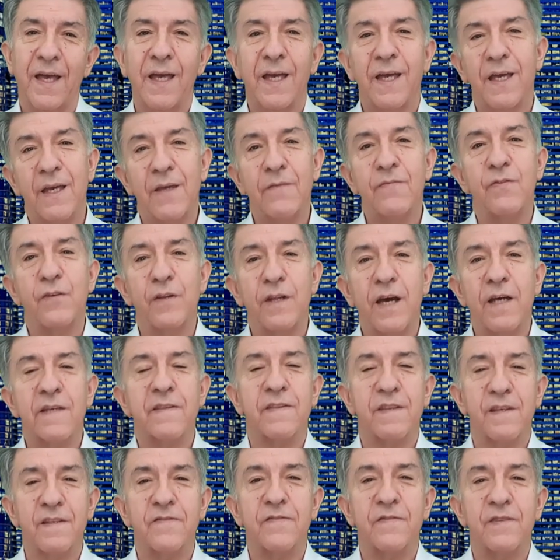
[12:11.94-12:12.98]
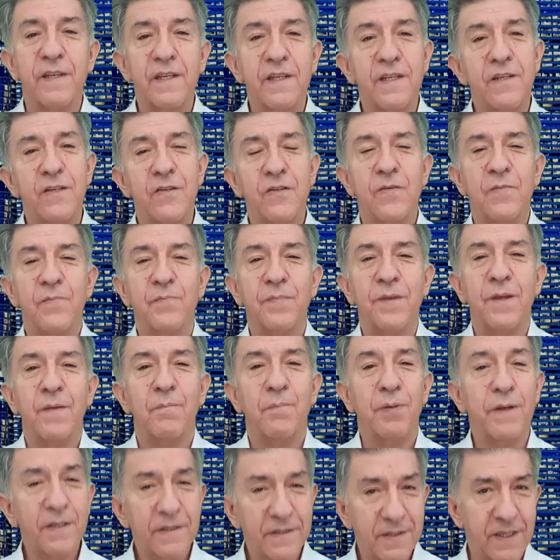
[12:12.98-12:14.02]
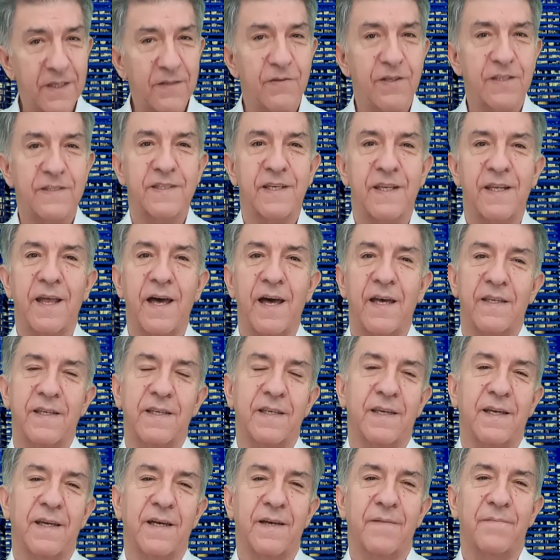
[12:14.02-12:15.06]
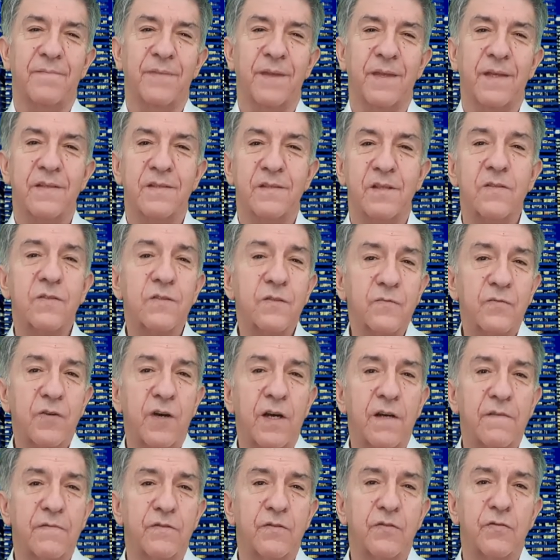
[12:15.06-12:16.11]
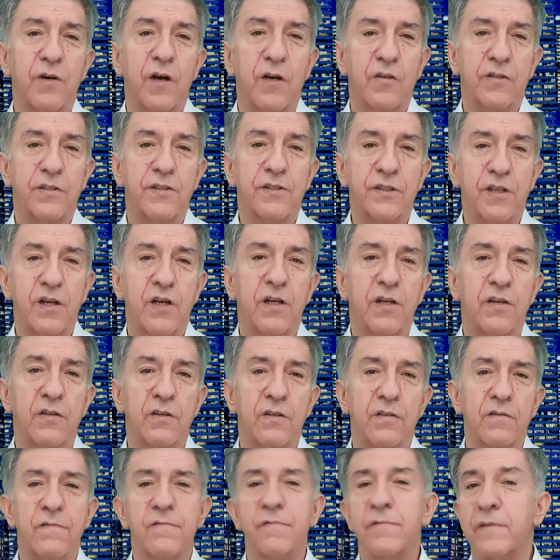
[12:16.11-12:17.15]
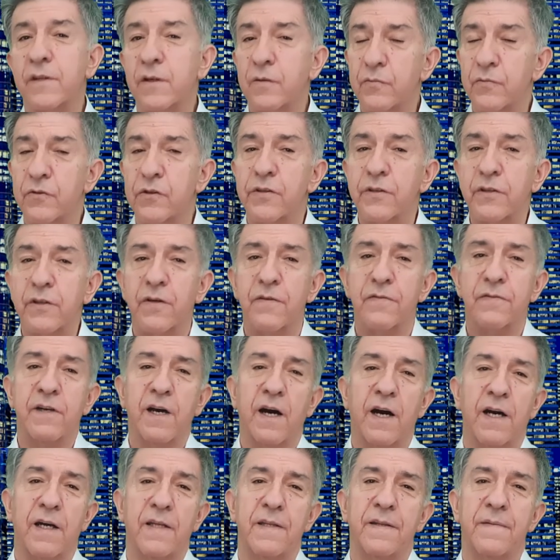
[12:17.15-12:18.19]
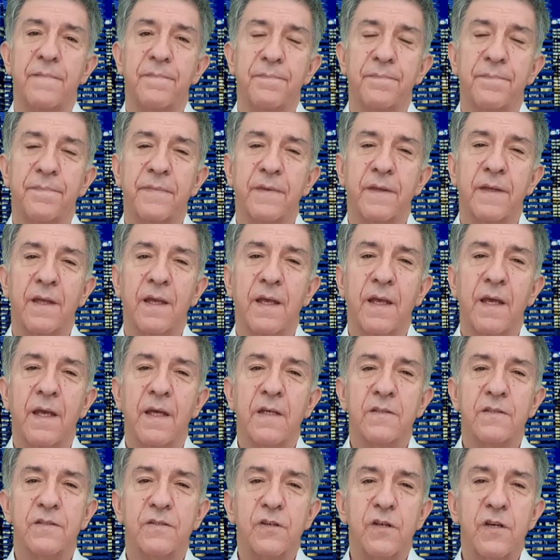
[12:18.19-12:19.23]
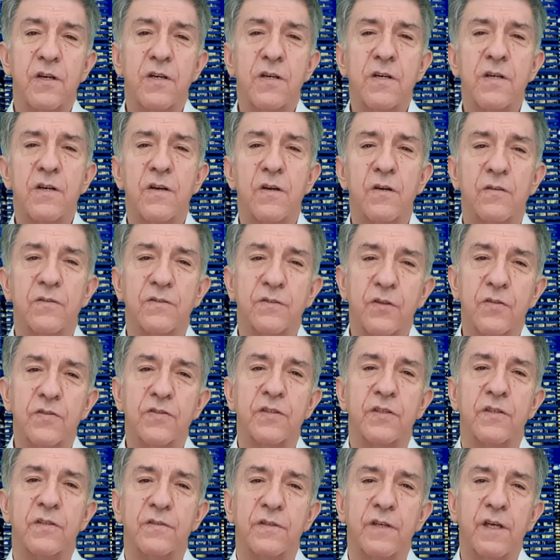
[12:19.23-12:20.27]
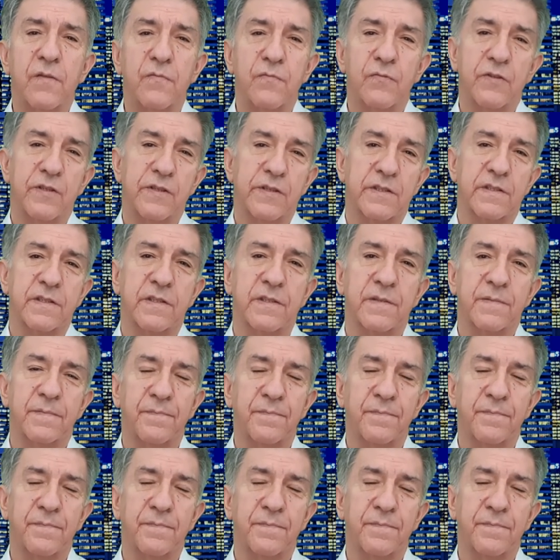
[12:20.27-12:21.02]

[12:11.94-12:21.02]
If you like this video, please give us a like subscribe to our channel, The Work of God, share on social networks,